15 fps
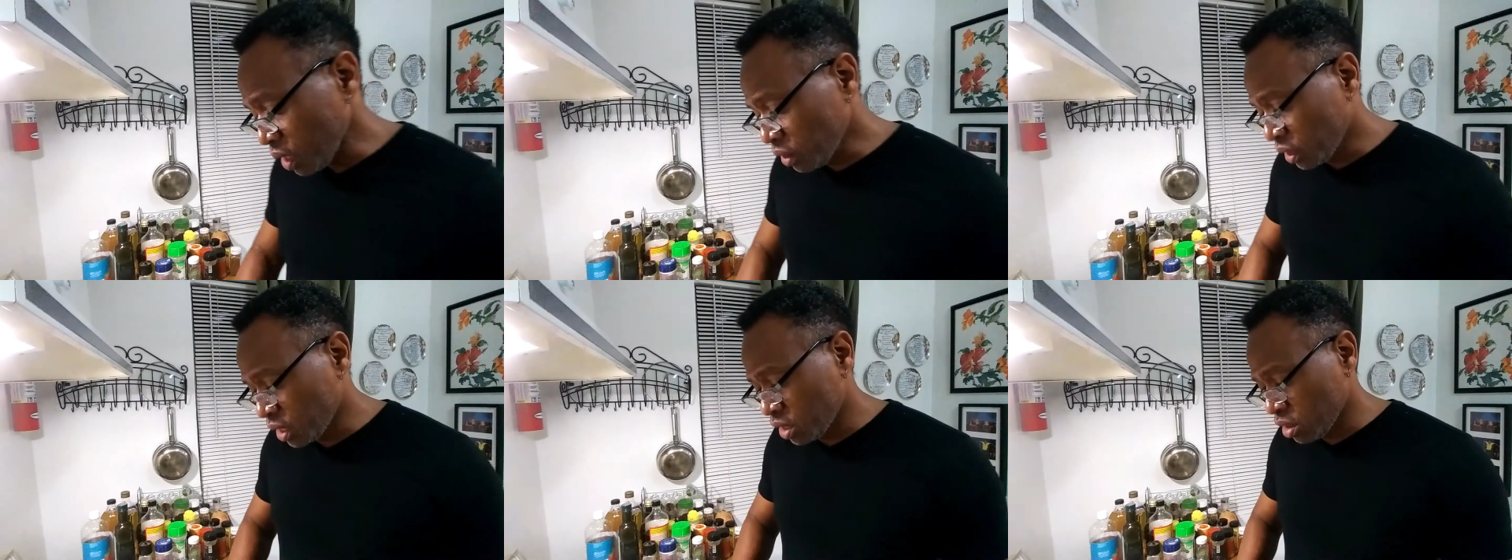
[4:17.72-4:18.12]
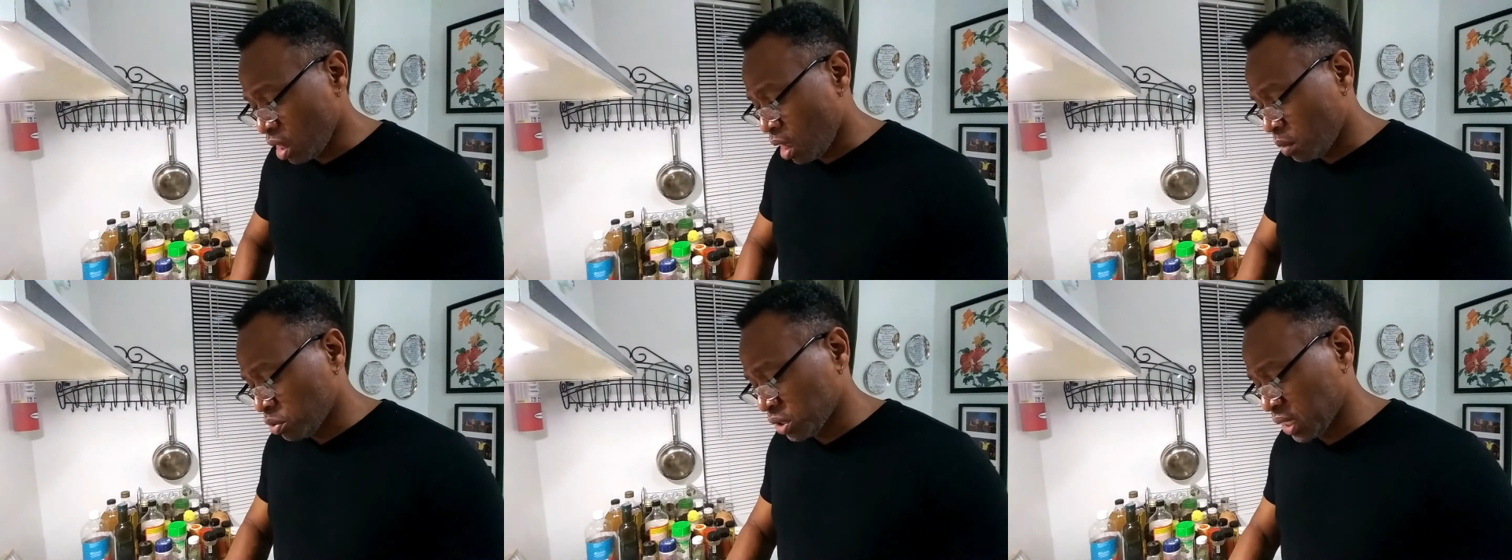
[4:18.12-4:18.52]
then it's
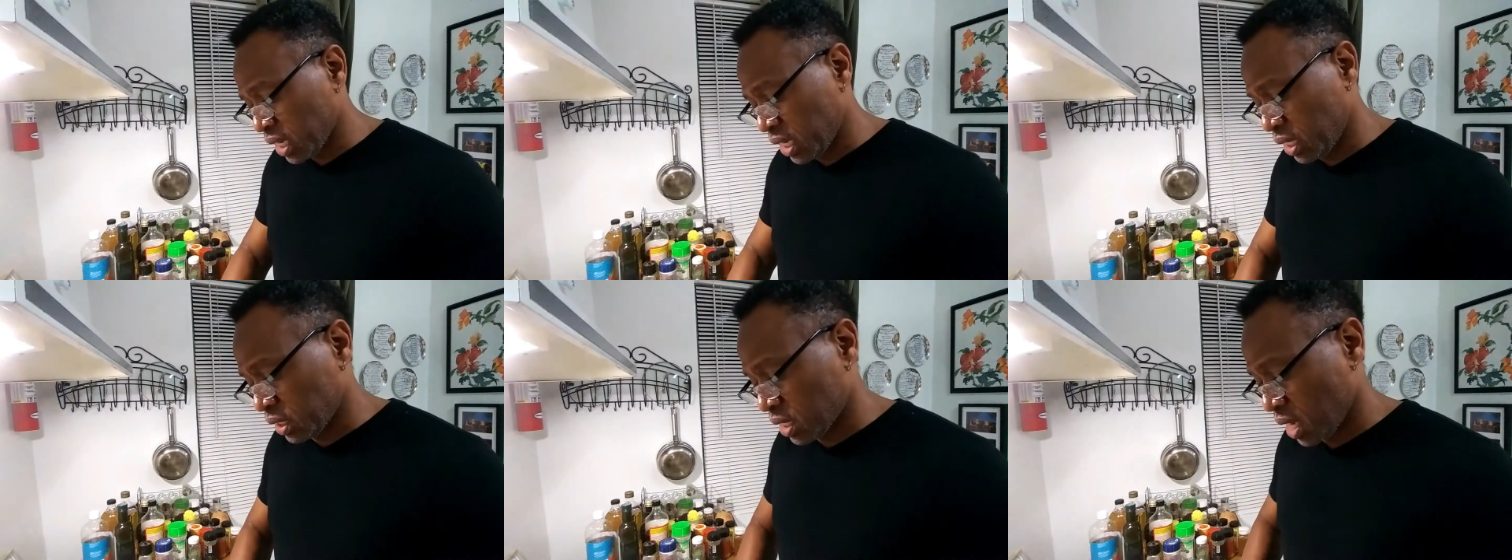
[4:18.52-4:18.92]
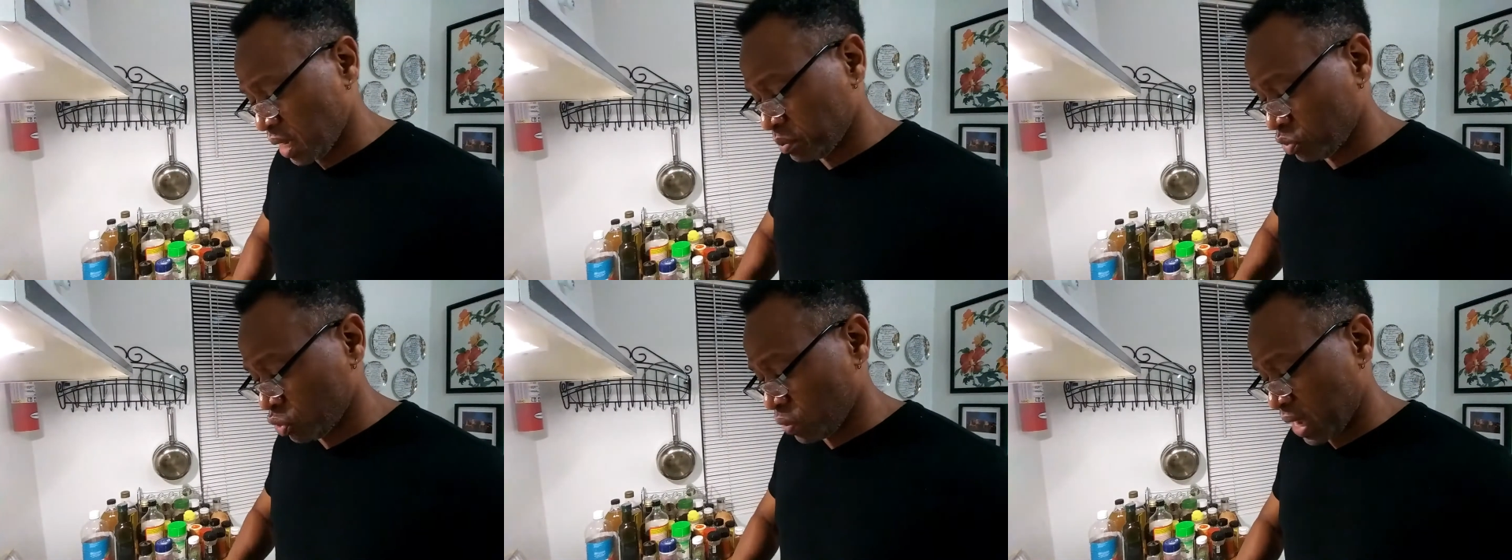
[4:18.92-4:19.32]
almost getting
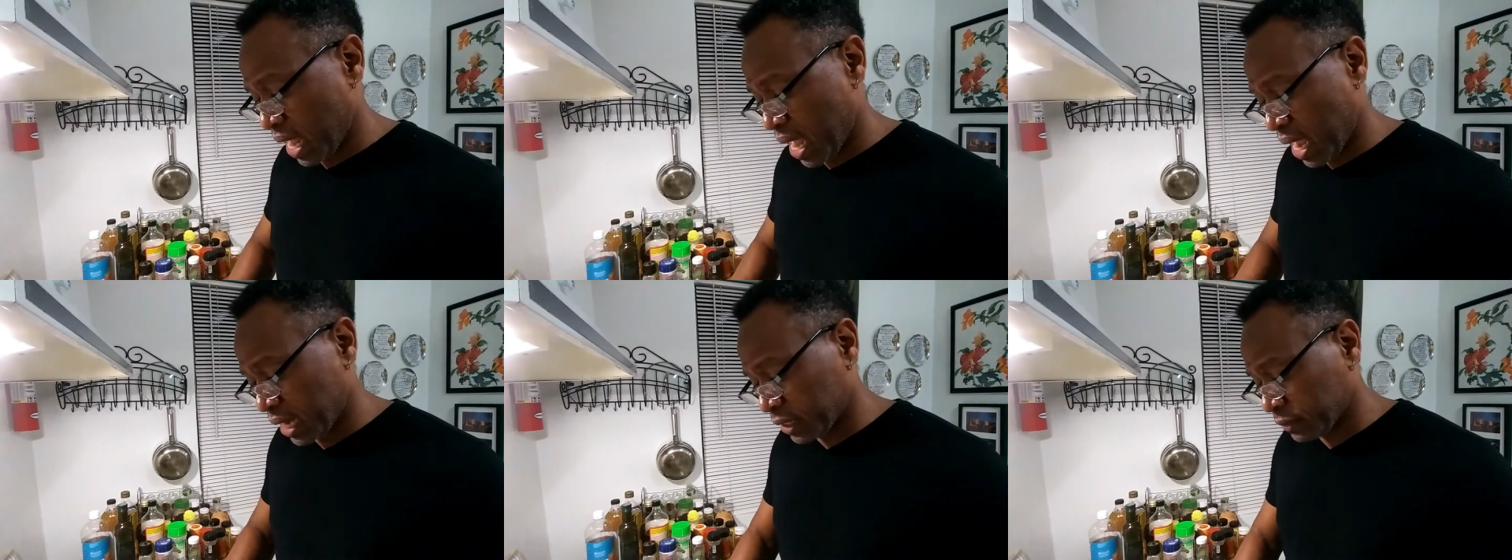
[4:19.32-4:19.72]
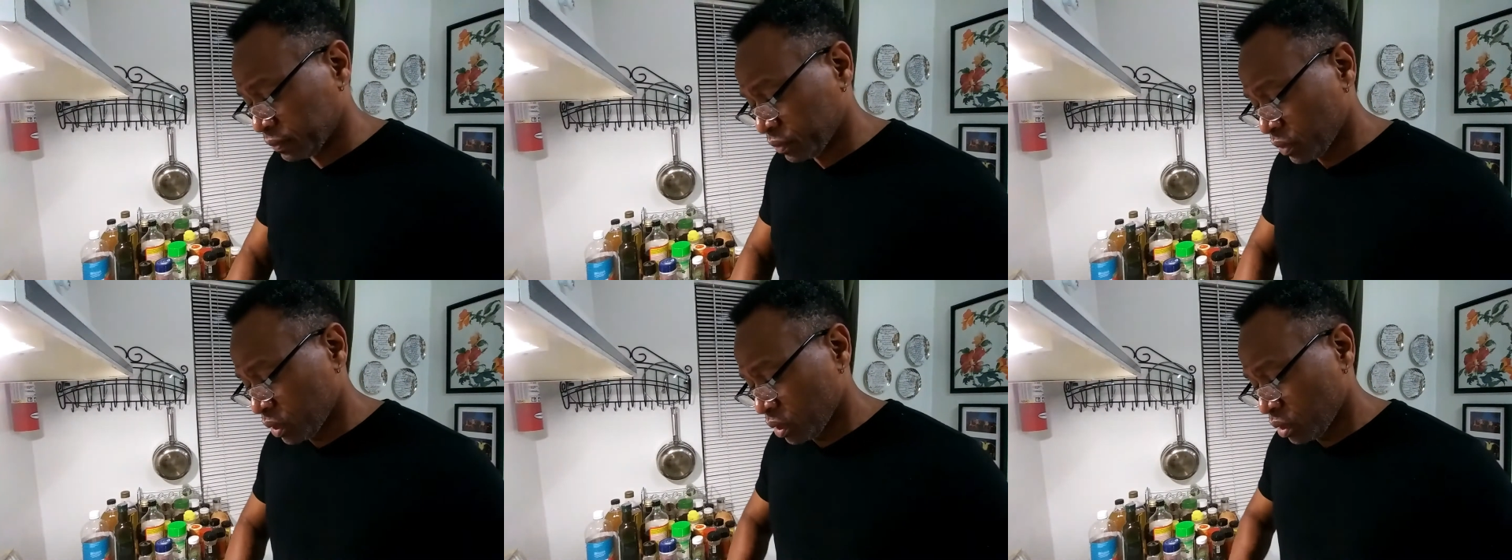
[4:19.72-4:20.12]
time to add
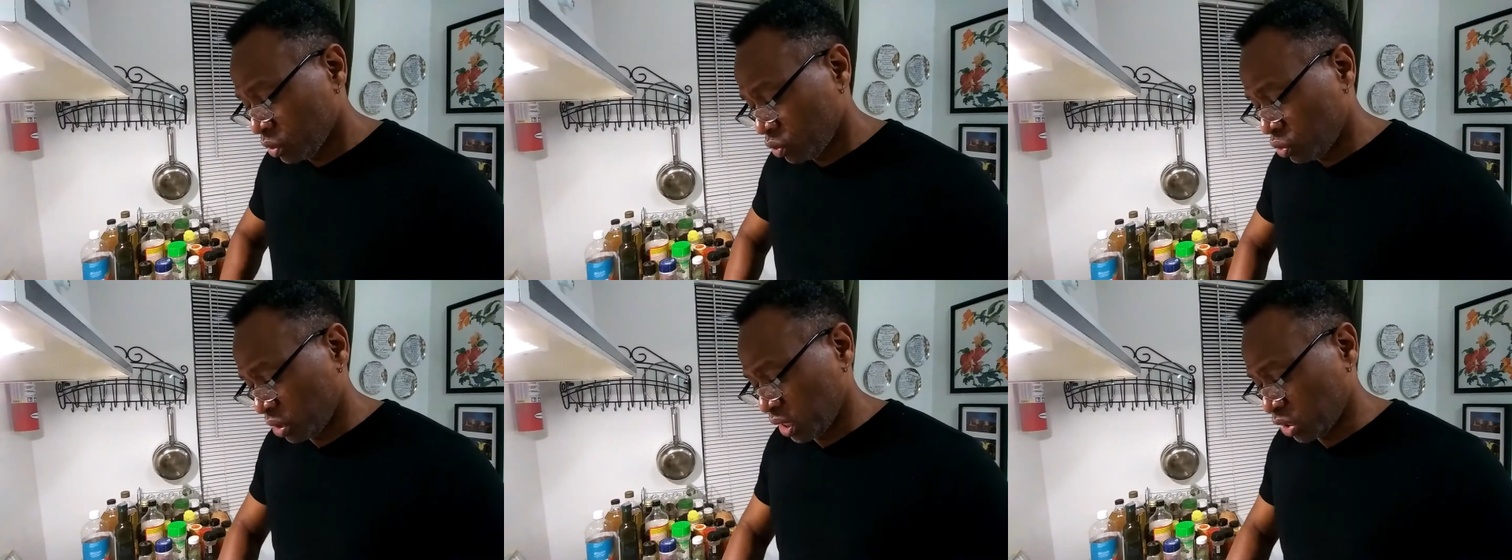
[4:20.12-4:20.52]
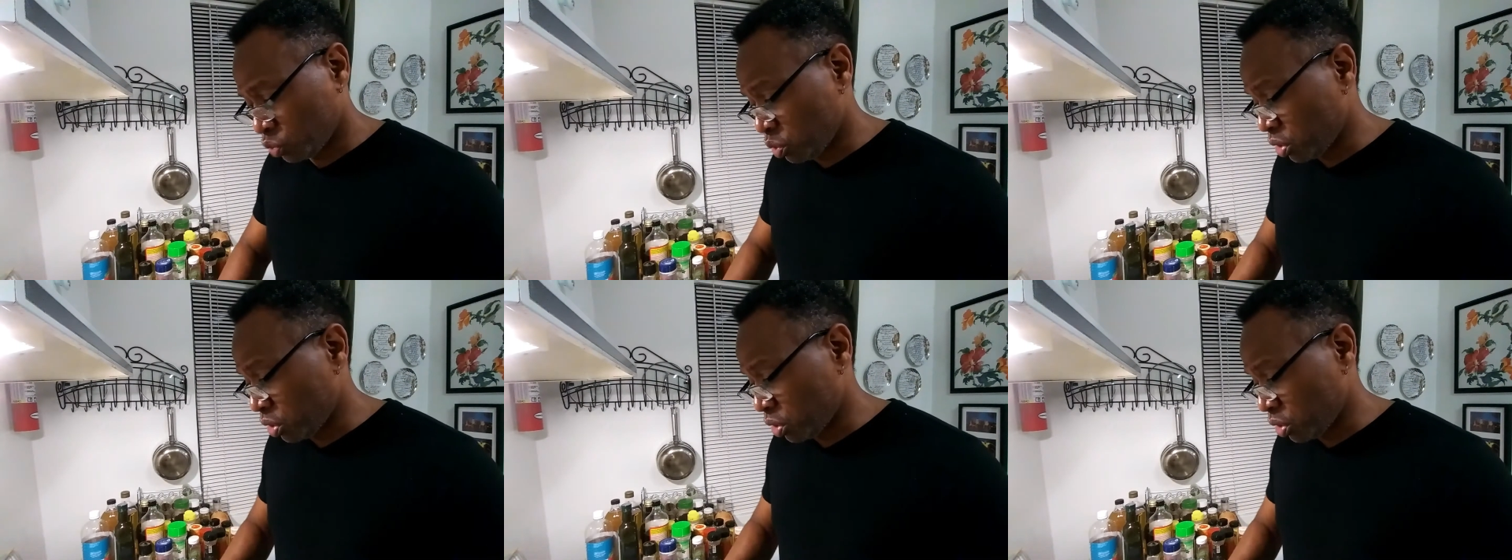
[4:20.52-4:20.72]
to this.